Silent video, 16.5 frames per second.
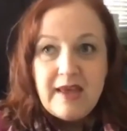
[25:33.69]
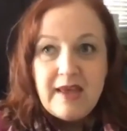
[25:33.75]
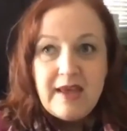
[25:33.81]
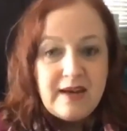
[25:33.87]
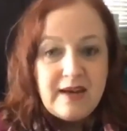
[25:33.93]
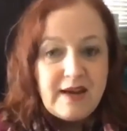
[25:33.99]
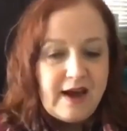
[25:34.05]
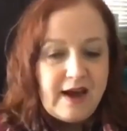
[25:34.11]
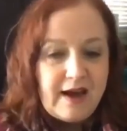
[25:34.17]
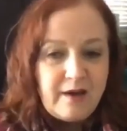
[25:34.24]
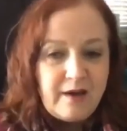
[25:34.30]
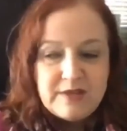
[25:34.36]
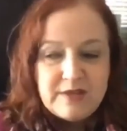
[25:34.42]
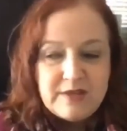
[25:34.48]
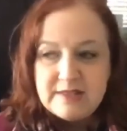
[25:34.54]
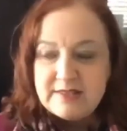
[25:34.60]
I
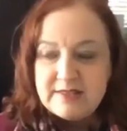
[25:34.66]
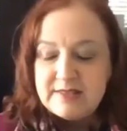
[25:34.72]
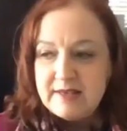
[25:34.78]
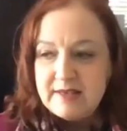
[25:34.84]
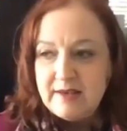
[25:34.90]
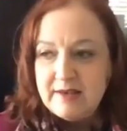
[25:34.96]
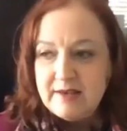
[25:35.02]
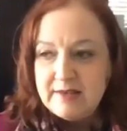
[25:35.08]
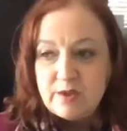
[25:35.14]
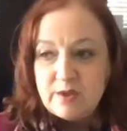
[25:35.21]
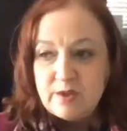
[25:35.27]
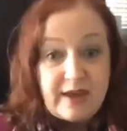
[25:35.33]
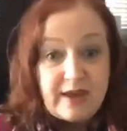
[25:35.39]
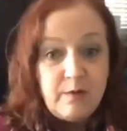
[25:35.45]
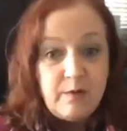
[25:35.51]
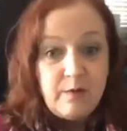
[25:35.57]
was, so
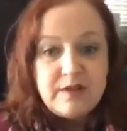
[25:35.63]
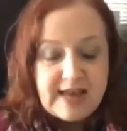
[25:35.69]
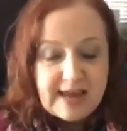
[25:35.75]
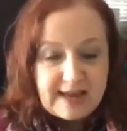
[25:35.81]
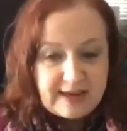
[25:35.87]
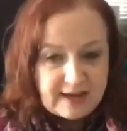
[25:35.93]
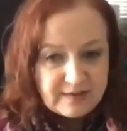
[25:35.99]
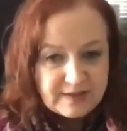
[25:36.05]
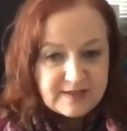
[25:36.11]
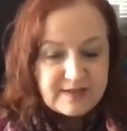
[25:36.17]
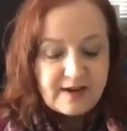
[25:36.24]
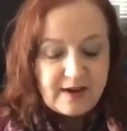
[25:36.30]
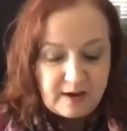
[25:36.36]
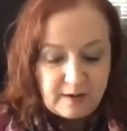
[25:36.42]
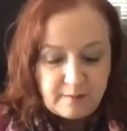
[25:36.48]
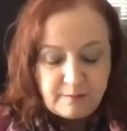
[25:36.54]
they were taking the
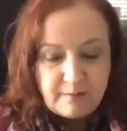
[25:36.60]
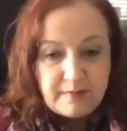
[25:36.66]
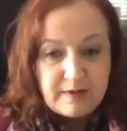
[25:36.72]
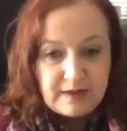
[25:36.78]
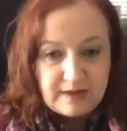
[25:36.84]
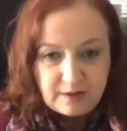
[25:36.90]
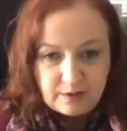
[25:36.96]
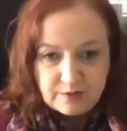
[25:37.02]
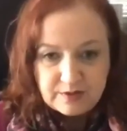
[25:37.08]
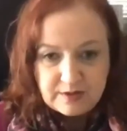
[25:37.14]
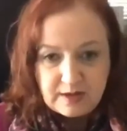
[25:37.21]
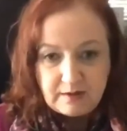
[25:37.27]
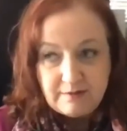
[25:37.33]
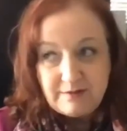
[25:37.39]
time, the